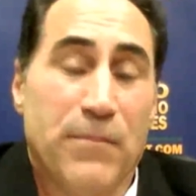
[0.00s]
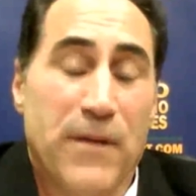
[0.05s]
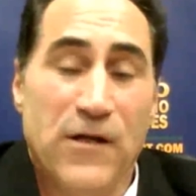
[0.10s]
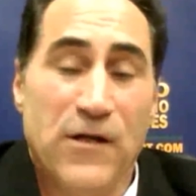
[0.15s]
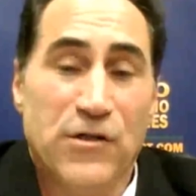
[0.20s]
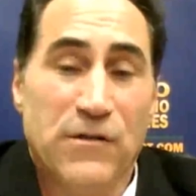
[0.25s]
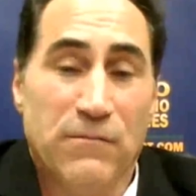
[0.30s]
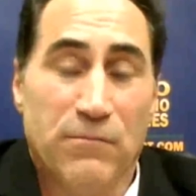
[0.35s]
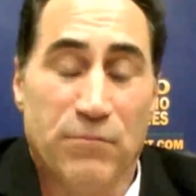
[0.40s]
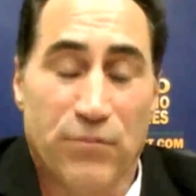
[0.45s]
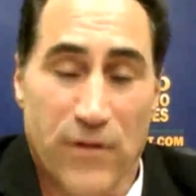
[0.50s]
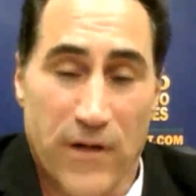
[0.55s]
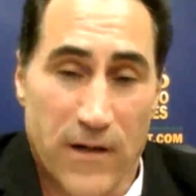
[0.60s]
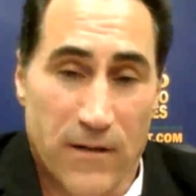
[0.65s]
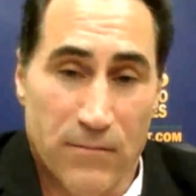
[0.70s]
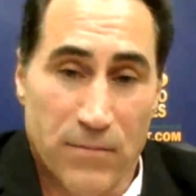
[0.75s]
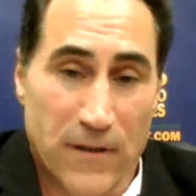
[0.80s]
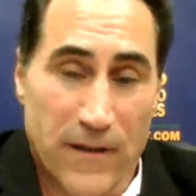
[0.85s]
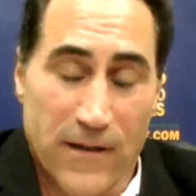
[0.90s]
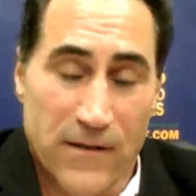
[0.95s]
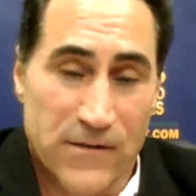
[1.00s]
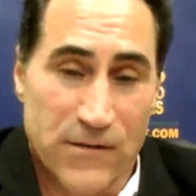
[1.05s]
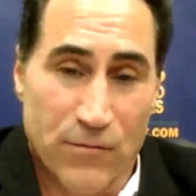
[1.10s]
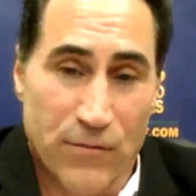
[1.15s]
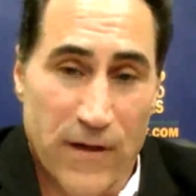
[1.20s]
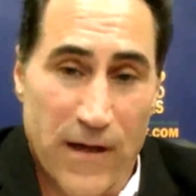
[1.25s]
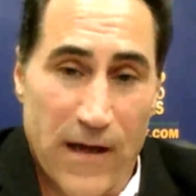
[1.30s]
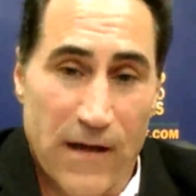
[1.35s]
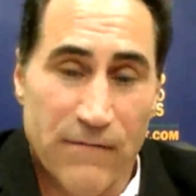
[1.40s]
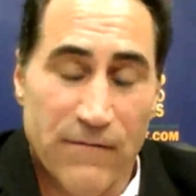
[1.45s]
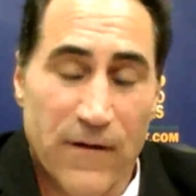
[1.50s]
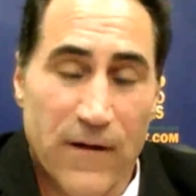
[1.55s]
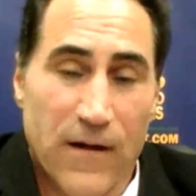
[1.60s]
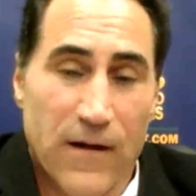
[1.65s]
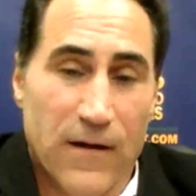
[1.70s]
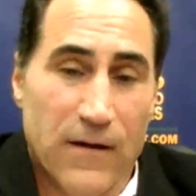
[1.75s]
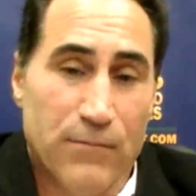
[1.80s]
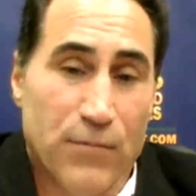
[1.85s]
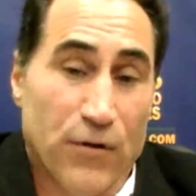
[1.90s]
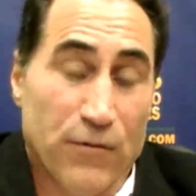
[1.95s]
pension plans that we have,
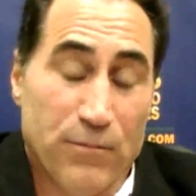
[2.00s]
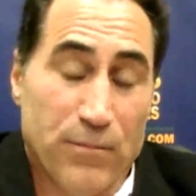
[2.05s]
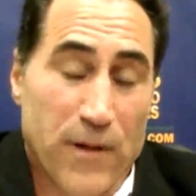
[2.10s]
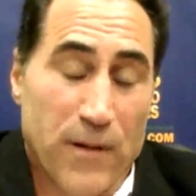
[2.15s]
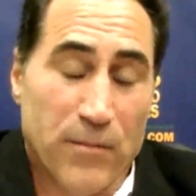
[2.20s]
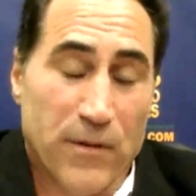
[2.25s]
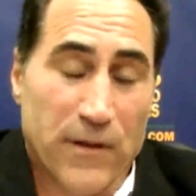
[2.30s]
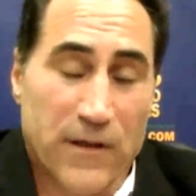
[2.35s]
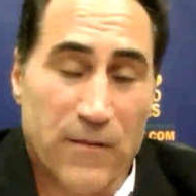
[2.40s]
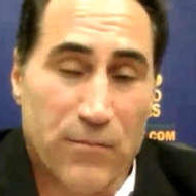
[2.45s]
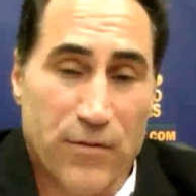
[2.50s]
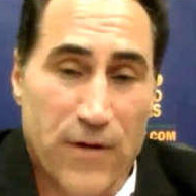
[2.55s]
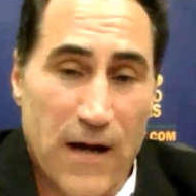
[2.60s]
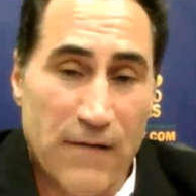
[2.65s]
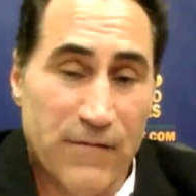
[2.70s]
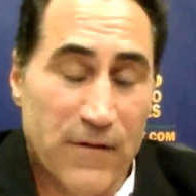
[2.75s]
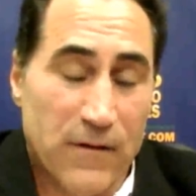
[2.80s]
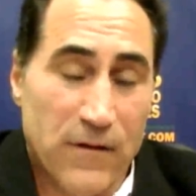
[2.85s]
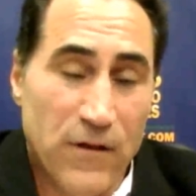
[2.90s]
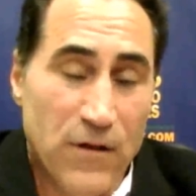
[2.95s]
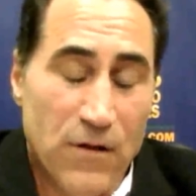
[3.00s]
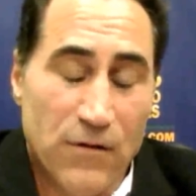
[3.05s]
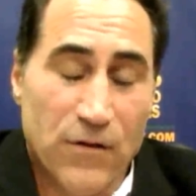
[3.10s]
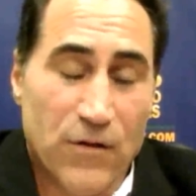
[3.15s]
both public and private.